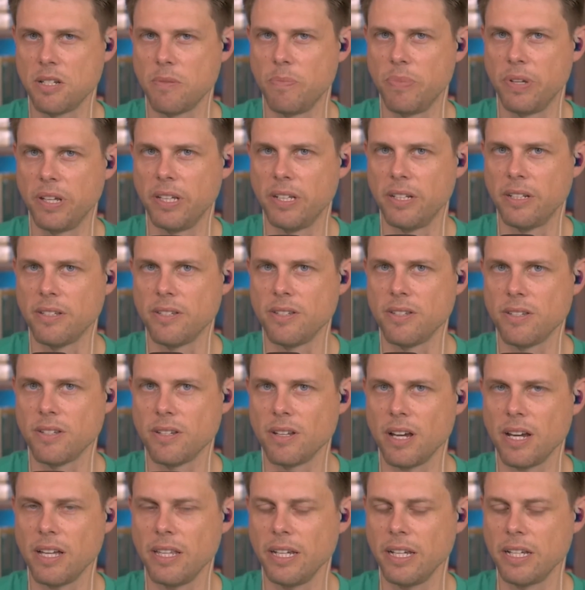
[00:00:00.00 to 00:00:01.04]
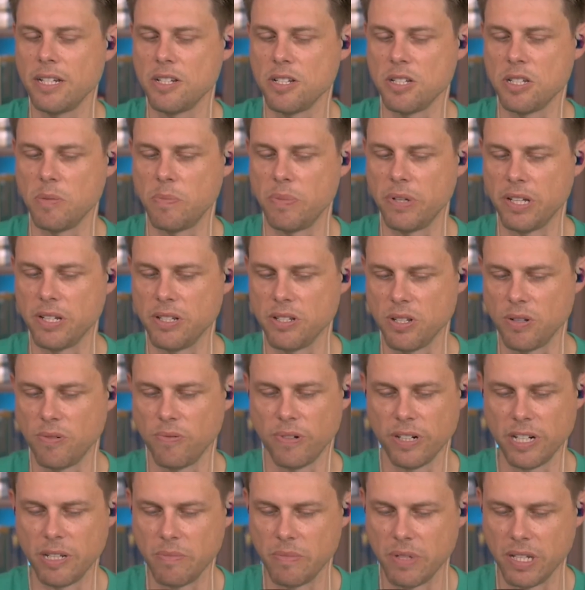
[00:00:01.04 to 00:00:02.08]
depends. I think it just depends on
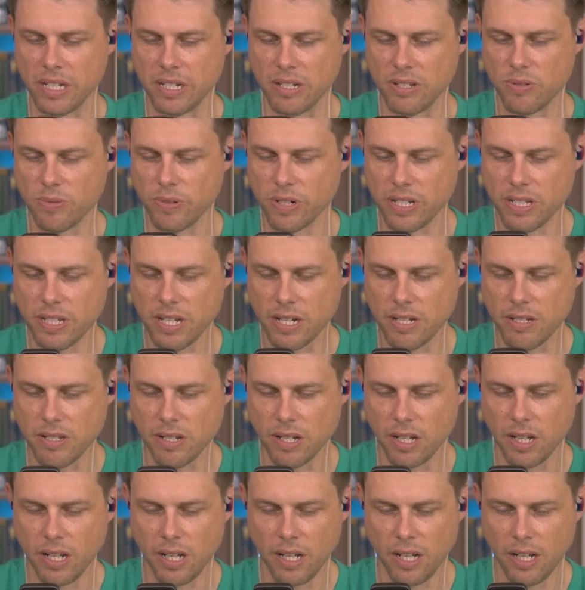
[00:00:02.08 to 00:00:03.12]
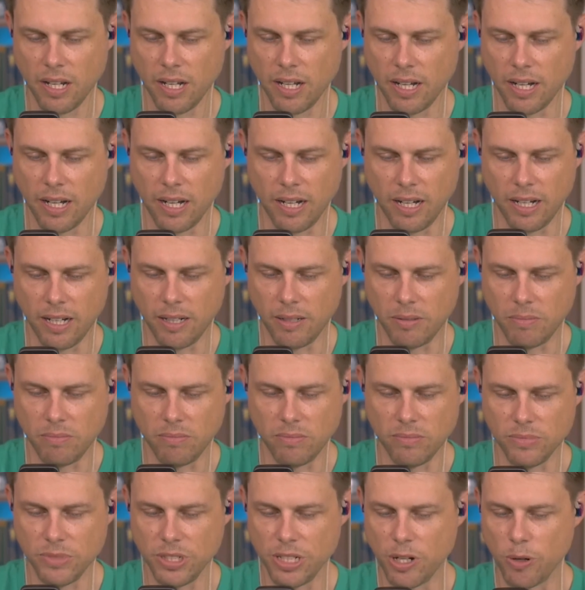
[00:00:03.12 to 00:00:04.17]
what he means when he says. Yeah. Um,
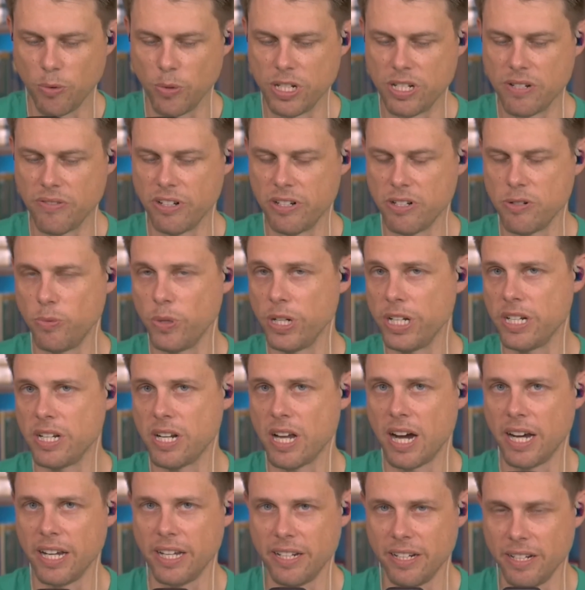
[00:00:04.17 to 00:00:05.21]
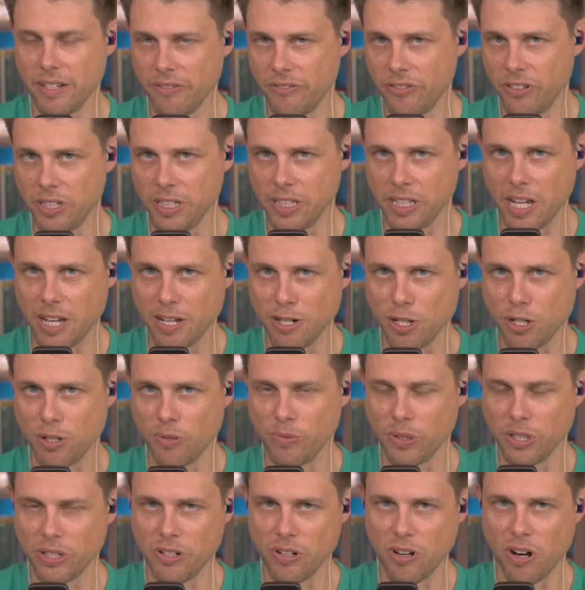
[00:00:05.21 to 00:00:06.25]
you know, we de- we deny any affiliation
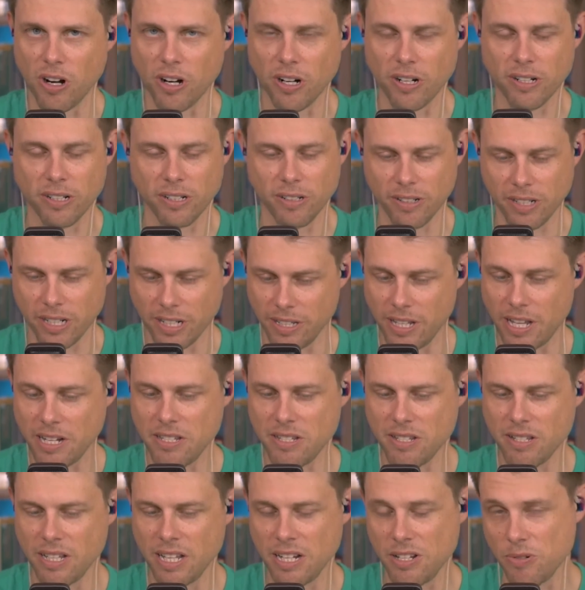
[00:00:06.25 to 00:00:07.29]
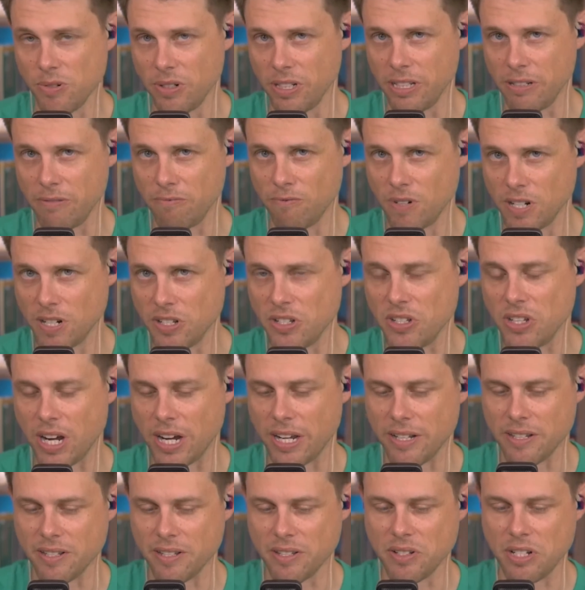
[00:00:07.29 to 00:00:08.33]
with NAR. Okay, that's that's really one
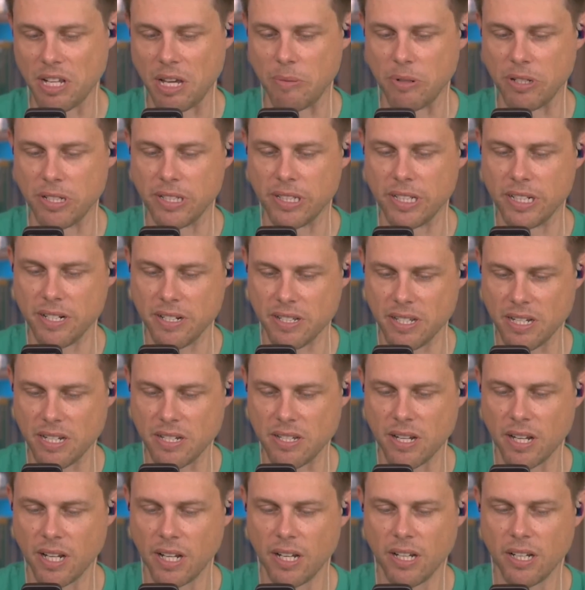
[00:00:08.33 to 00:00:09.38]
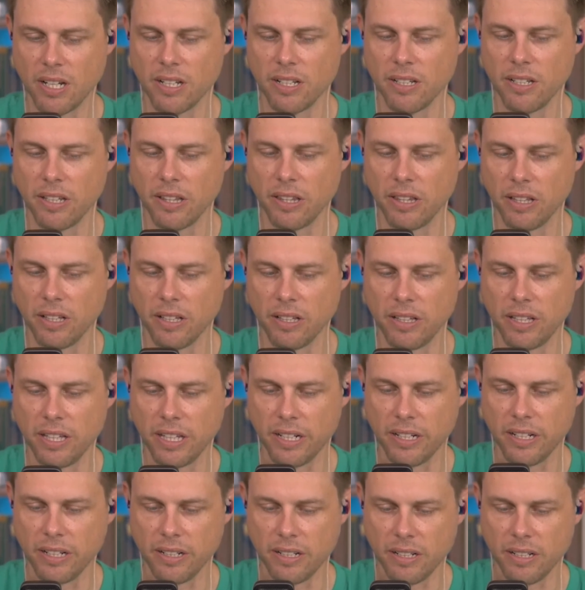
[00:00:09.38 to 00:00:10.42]
side of the statement. And then he says that
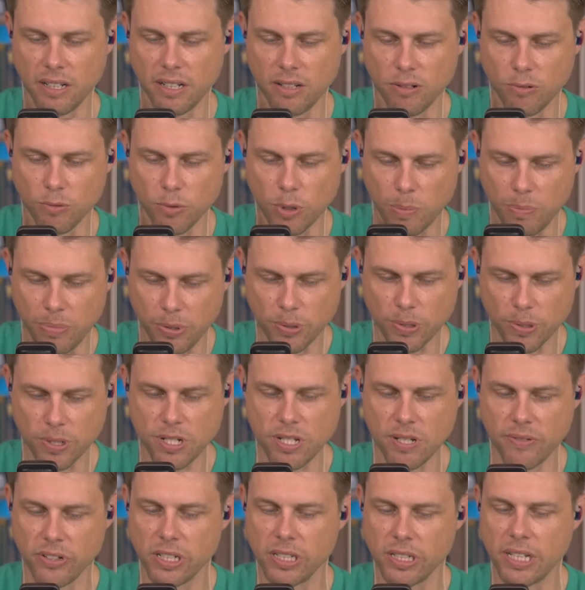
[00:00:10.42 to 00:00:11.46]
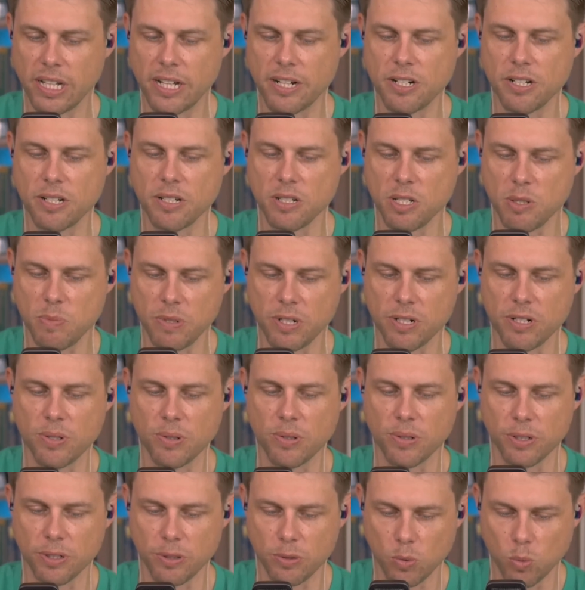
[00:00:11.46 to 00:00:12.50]
that reports of an alleged
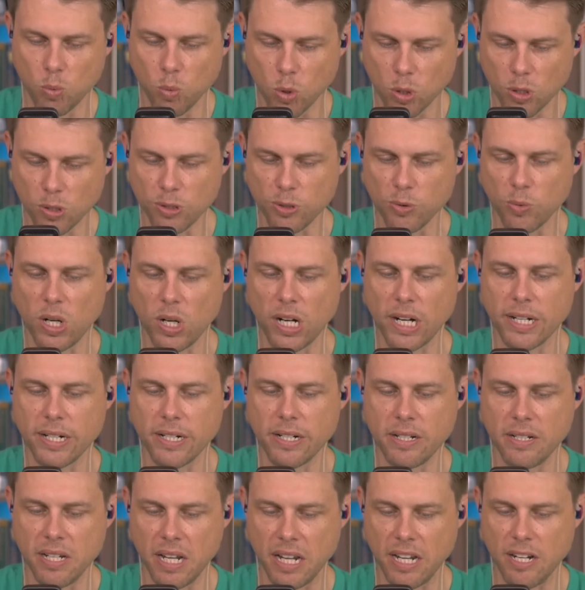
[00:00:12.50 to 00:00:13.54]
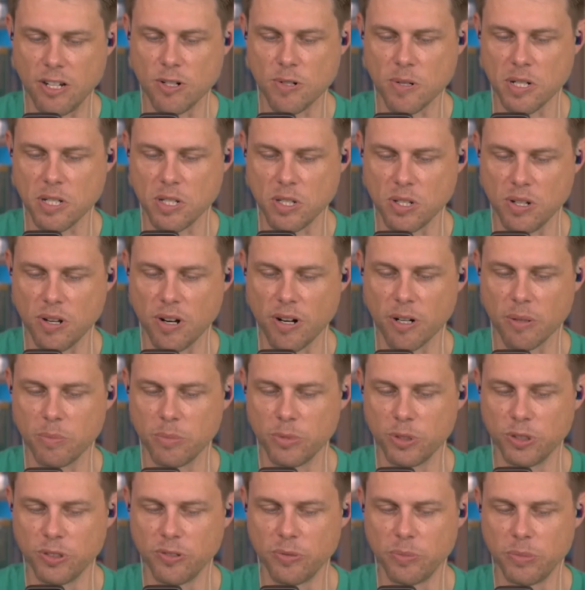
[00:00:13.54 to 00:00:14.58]
conspiratorial worldwide dangerous NAR
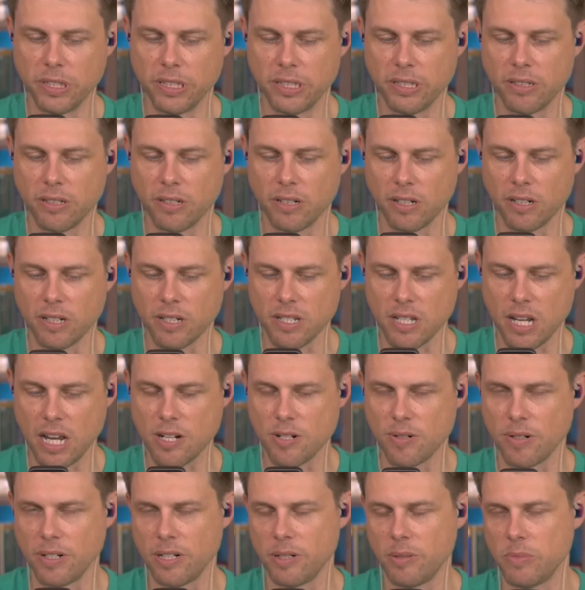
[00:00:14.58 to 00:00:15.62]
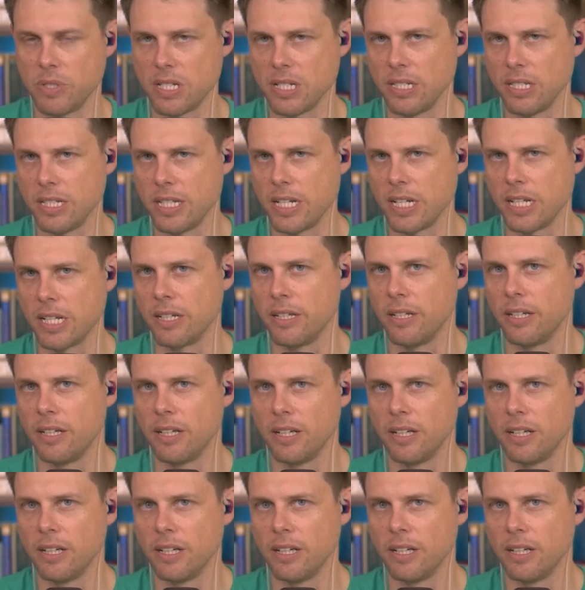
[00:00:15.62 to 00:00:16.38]
movement are exaggerated, misleading.